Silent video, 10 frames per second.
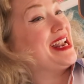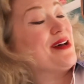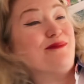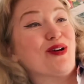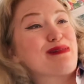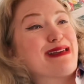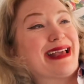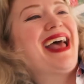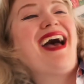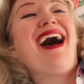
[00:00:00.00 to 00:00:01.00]

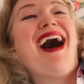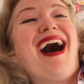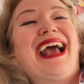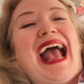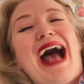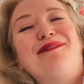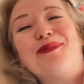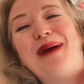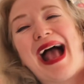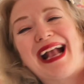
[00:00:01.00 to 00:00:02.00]
unboxing. I have a
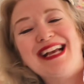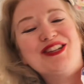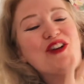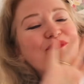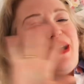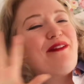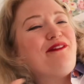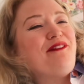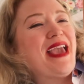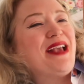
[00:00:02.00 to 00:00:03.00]
package of my
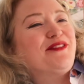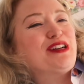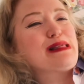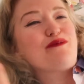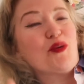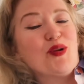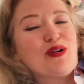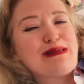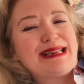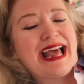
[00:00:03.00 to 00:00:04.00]
favourites from
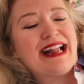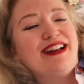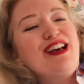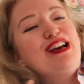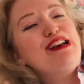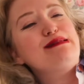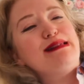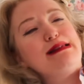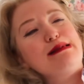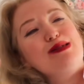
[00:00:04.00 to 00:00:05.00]
L'Occitane. So
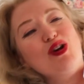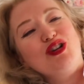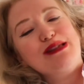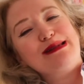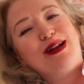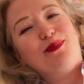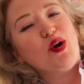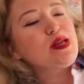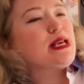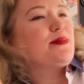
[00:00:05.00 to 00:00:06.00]
this is not just an
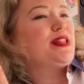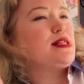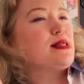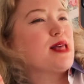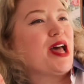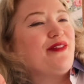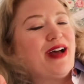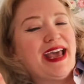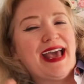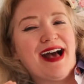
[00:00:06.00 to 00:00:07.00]
unboxing, but this is kind of
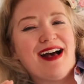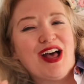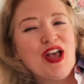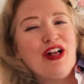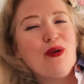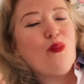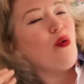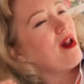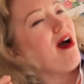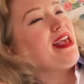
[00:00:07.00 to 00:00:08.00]
a,
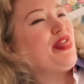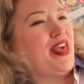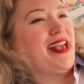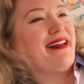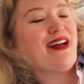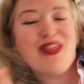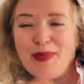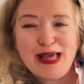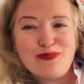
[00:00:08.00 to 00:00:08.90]
what I think are the best